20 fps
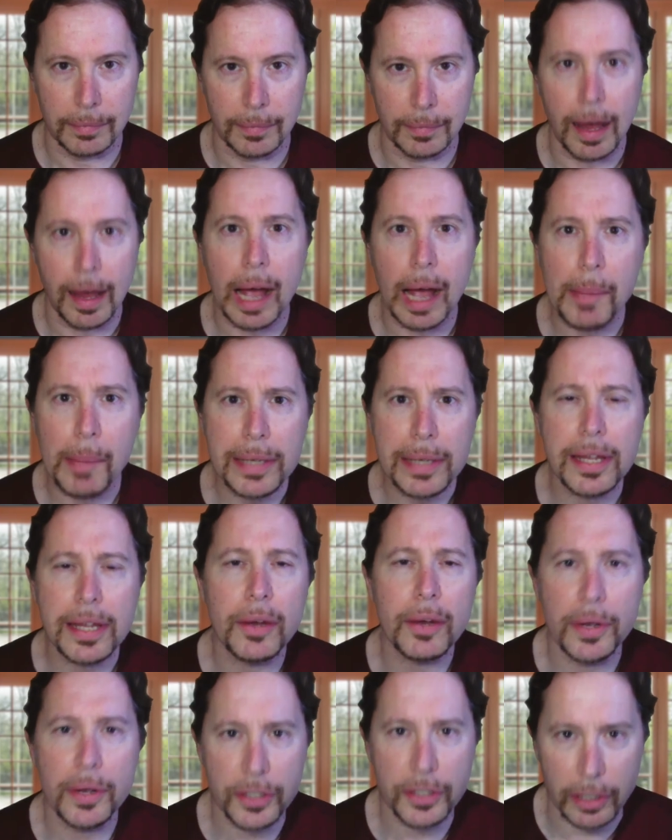I'm asked that
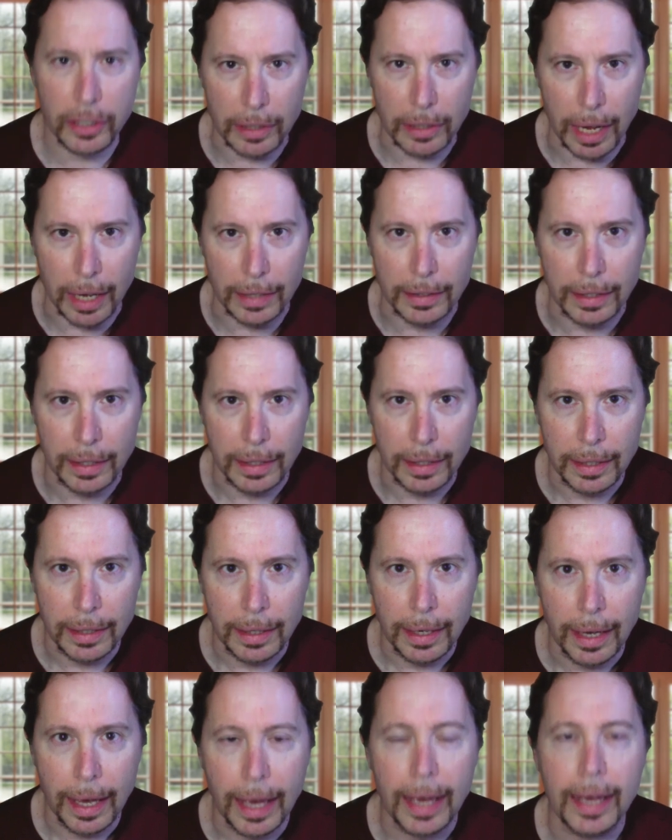question a lot.
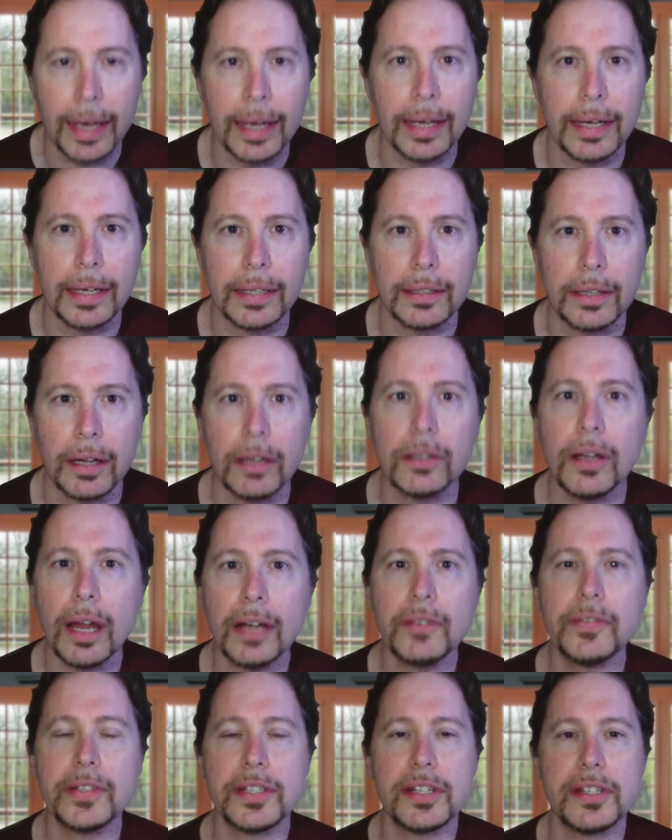And a lot
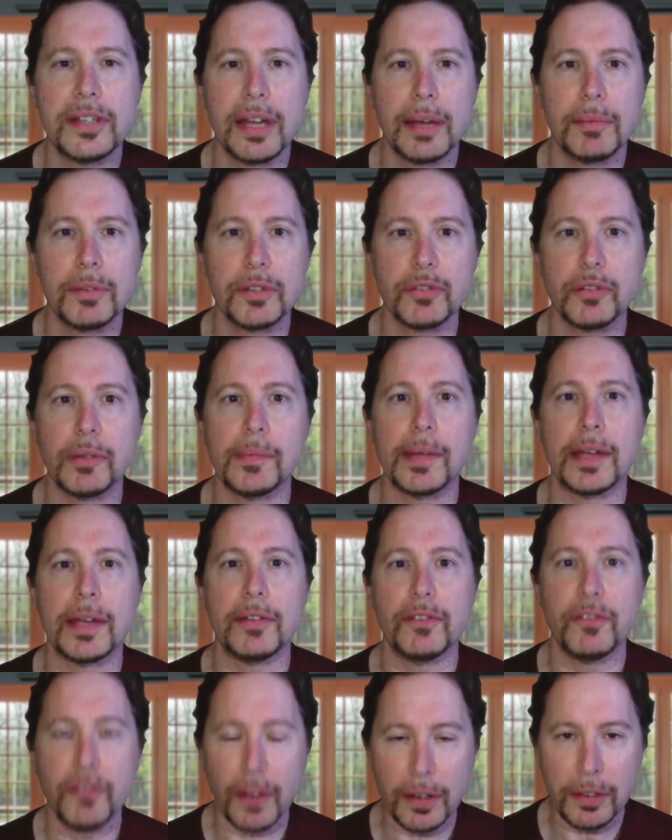of it stems from a
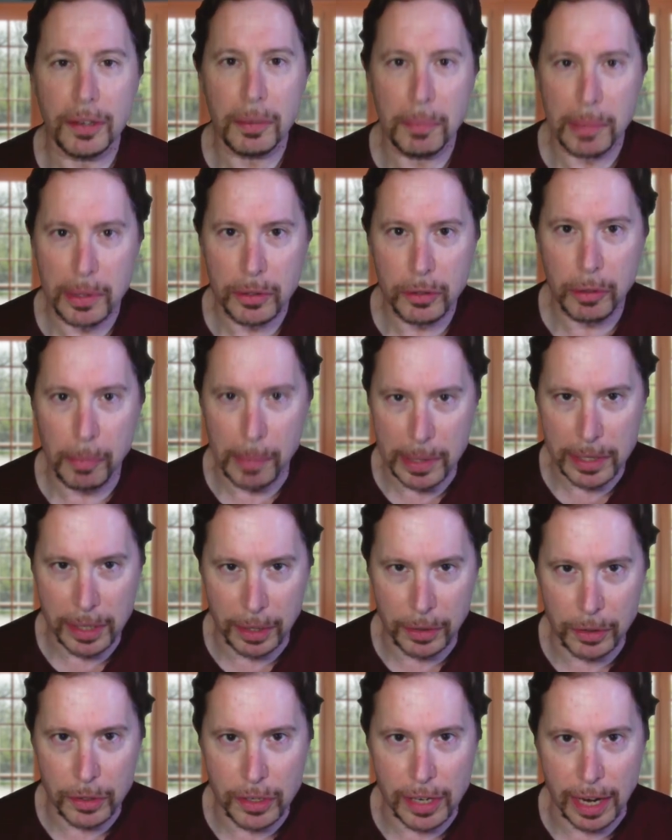fundamental
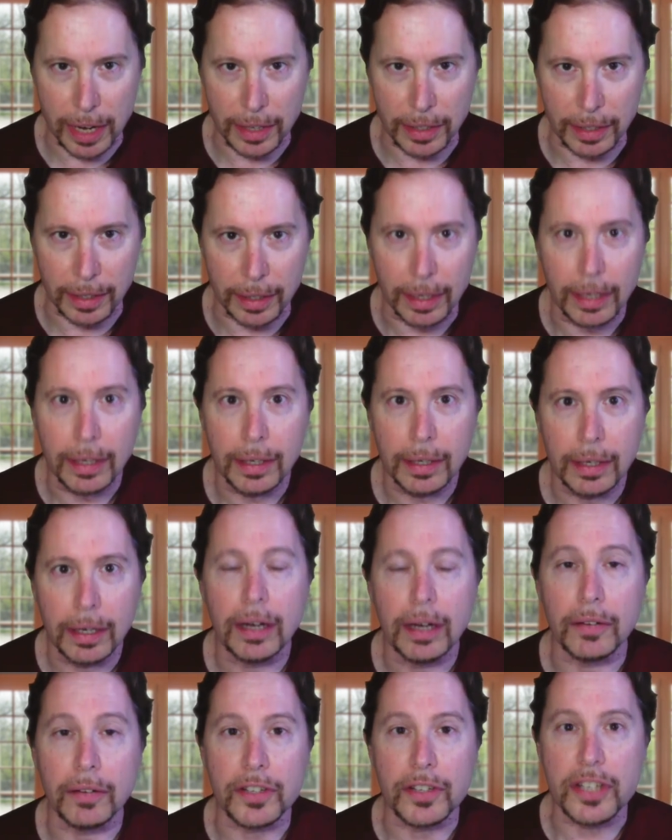misunderstanding
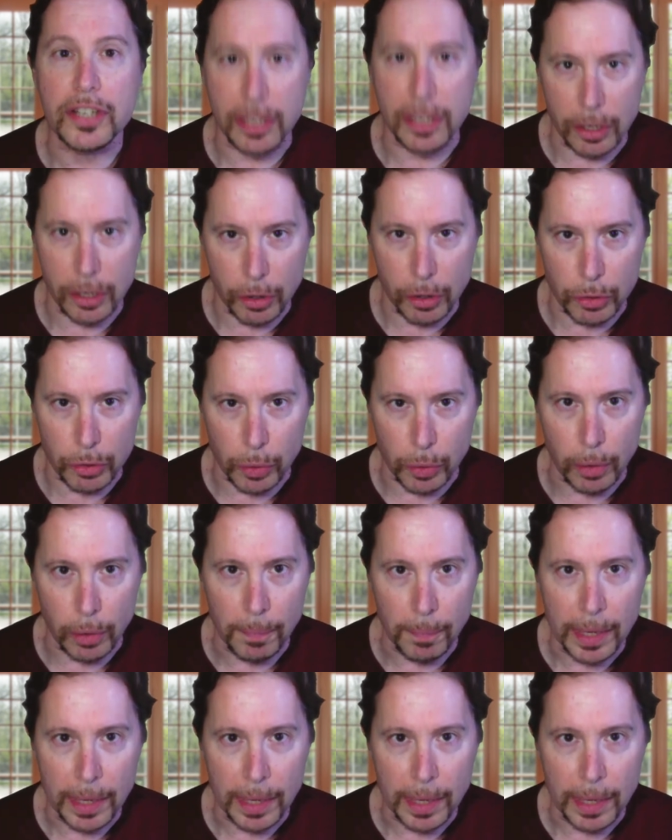of a CEO's role.